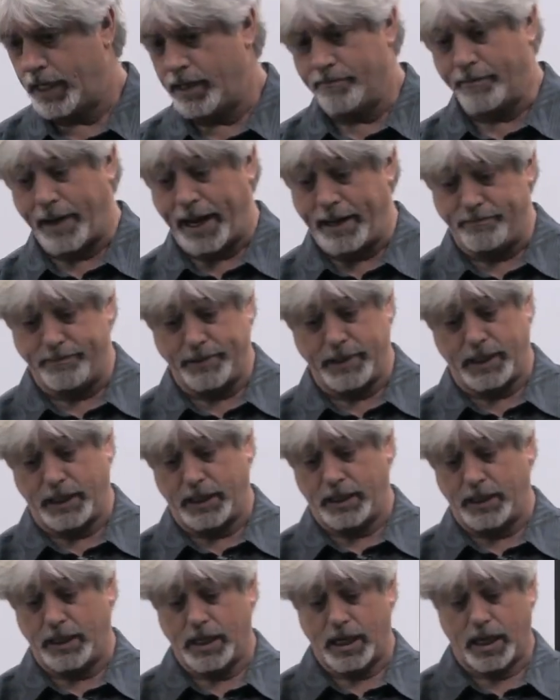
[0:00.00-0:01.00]
Might
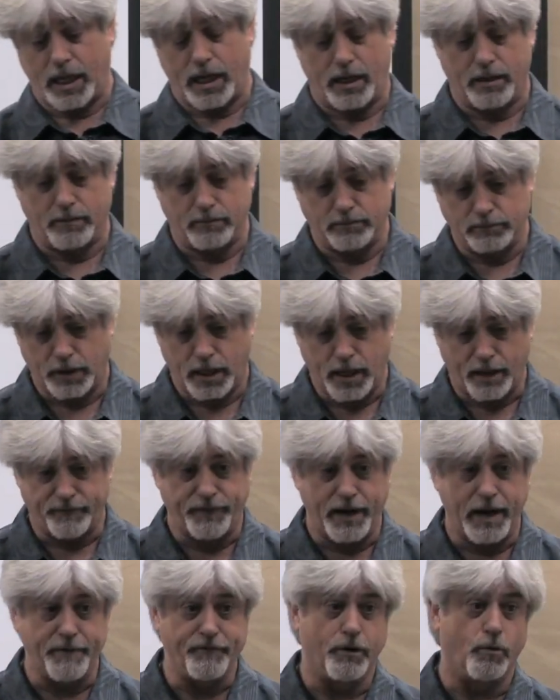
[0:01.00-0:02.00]
be a
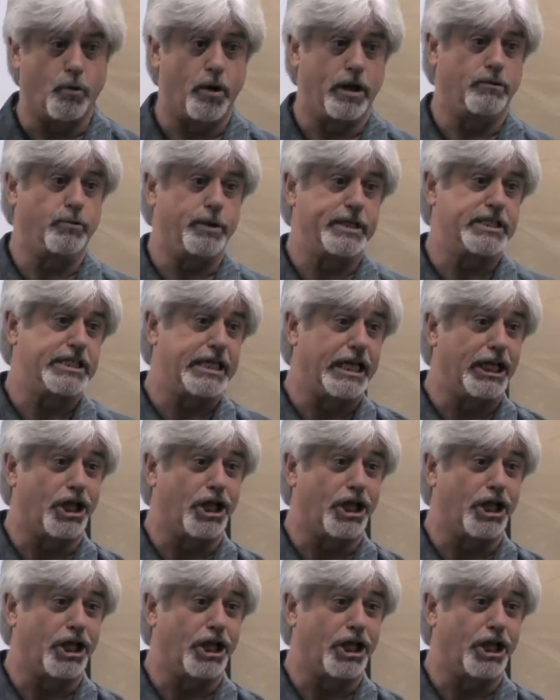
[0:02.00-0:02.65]
favorite one we see a